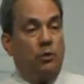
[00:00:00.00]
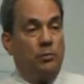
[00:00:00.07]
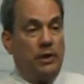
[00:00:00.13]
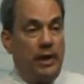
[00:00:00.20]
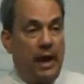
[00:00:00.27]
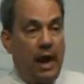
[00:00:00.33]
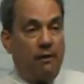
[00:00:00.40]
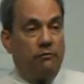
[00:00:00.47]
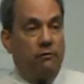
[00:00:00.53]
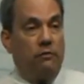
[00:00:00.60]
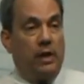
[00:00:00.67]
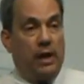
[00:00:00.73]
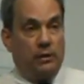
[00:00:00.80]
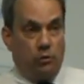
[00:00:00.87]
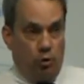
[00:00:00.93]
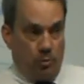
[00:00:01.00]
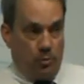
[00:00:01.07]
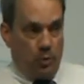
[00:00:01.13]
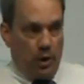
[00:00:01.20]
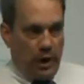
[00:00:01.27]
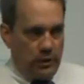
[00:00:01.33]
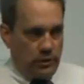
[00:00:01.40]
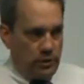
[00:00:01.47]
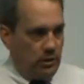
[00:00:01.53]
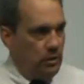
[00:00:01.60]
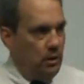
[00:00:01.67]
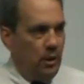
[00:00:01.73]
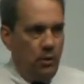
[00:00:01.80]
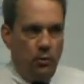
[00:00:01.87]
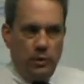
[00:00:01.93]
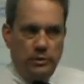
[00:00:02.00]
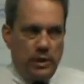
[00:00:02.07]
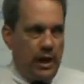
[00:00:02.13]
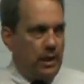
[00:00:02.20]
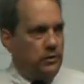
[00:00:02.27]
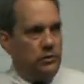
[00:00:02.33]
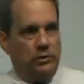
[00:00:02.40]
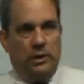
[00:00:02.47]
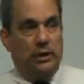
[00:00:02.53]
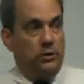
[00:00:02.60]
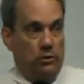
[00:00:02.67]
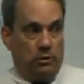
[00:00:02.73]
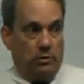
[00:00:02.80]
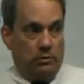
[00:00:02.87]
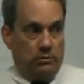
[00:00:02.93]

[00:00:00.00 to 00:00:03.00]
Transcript: behalf of that corporation, which has neither.